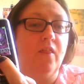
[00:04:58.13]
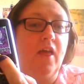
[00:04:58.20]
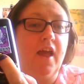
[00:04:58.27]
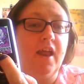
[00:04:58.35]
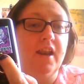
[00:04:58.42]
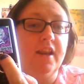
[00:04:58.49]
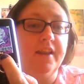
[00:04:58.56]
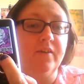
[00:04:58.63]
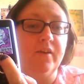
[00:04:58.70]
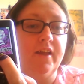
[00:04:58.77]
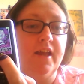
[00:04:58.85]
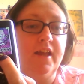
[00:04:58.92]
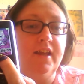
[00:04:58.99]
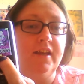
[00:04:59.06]
that little
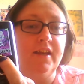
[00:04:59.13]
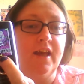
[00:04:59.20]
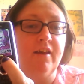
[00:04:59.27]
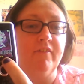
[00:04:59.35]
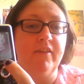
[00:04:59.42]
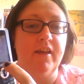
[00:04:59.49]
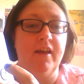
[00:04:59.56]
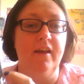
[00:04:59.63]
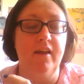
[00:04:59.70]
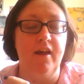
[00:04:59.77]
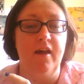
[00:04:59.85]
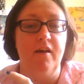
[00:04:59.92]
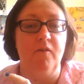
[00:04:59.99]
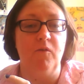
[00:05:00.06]
key down there,
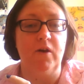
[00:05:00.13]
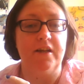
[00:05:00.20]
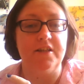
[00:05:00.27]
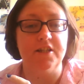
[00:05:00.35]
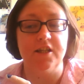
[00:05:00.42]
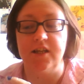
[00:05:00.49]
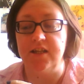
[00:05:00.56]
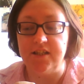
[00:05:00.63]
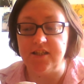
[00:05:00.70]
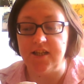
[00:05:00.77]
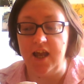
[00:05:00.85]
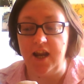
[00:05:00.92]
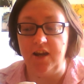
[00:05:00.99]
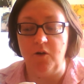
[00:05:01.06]
which is
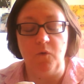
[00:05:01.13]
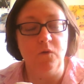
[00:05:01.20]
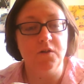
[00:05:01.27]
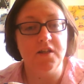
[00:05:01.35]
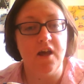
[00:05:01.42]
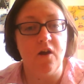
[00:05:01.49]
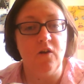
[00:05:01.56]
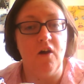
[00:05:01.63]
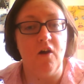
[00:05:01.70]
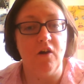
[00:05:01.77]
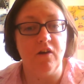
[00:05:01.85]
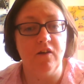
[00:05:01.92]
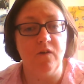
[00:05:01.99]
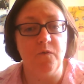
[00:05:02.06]
an auto
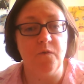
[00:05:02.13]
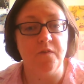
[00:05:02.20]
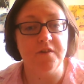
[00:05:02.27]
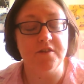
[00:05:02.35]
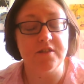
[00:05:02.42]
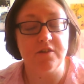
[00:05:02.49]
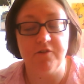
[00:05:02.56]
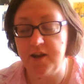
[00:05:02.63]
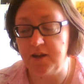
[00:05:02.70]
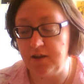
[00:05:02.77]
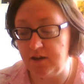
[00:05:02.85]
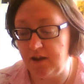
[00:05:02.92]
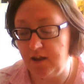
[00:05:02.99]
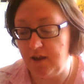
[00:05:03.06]
lock for the
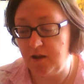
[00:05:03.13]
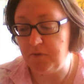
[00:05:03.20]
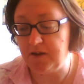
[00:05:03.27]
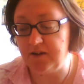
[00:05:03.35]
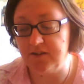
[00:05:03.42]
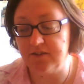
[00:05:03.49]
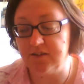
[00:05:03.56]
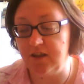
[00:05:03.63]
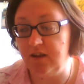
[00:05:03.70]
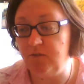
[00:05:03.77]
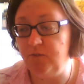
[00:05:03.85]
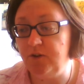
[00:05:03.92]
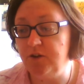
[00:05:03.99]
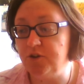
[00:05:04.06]
screen. Because
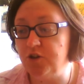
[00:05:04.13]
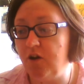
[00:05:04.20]
if you